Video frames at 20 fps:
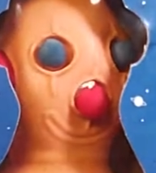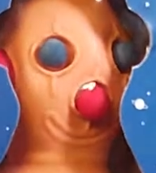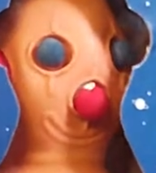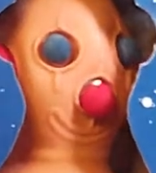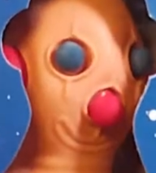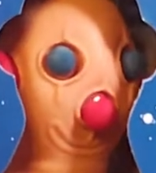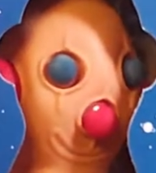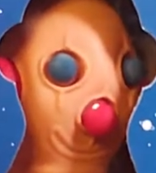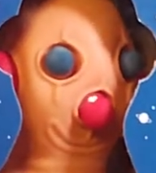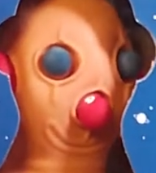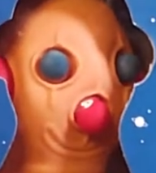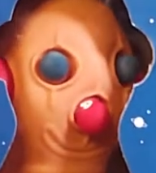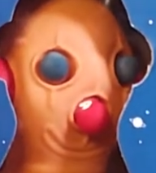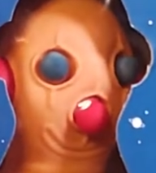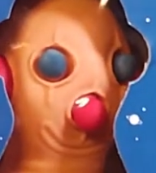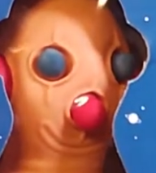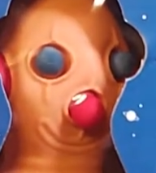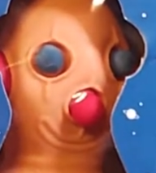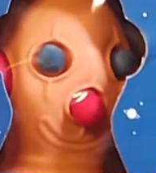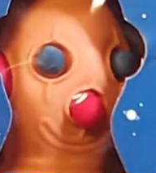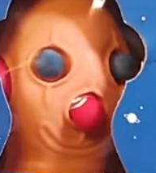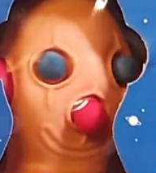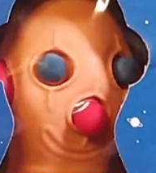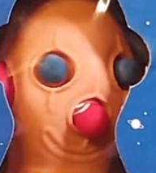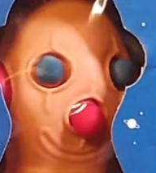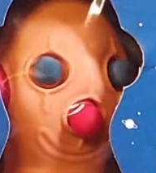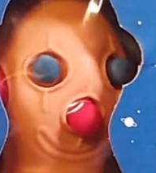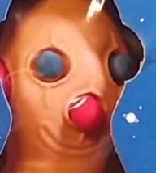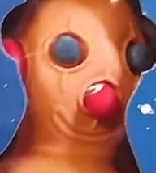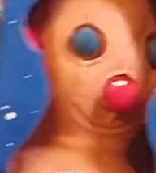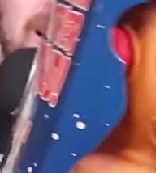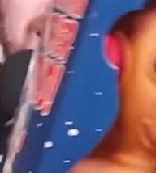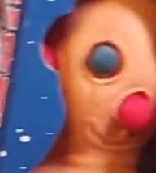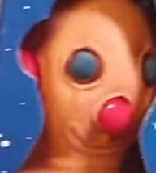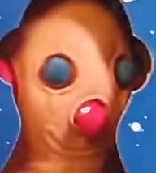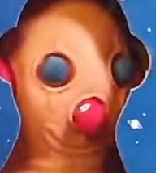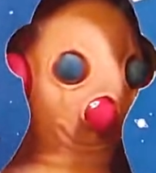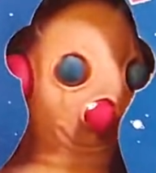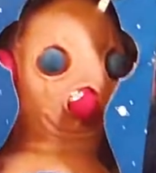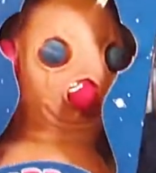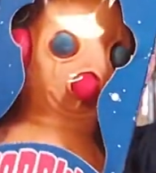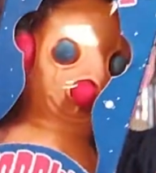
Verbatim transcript: Popping Thing. That's right.